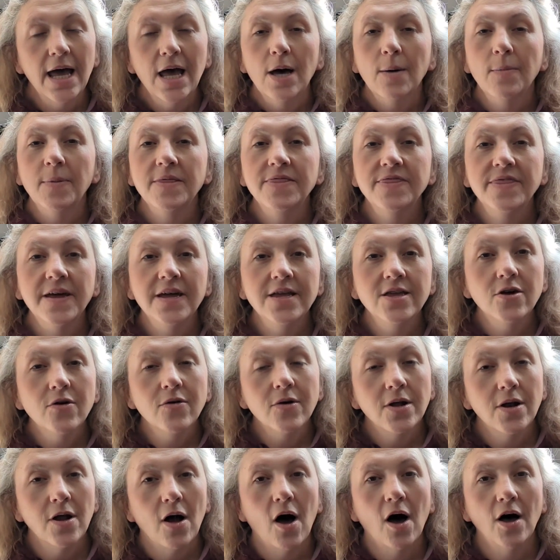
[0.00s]
But then you
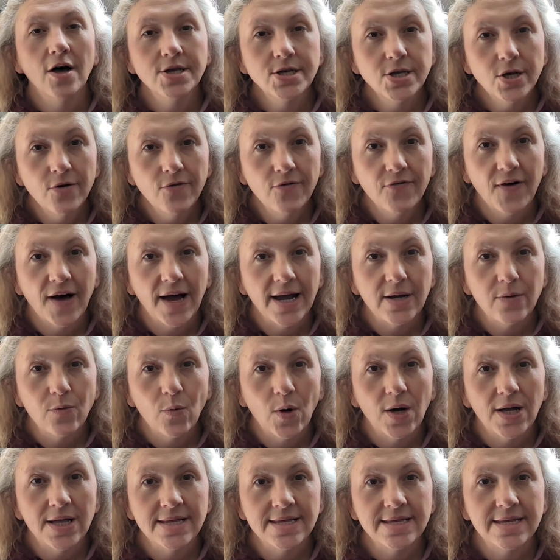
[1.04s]
can also find
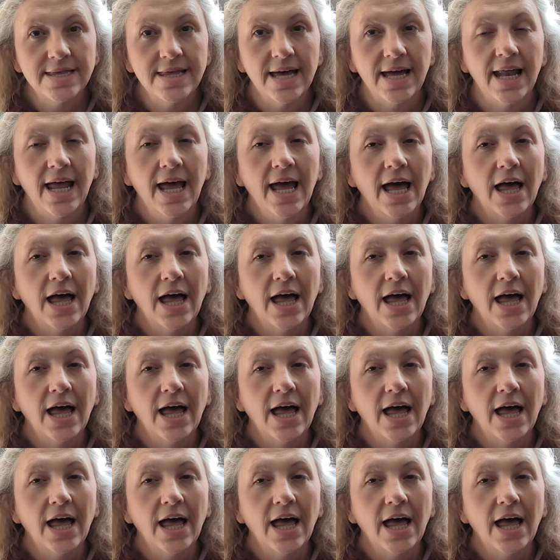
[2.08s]
ones that,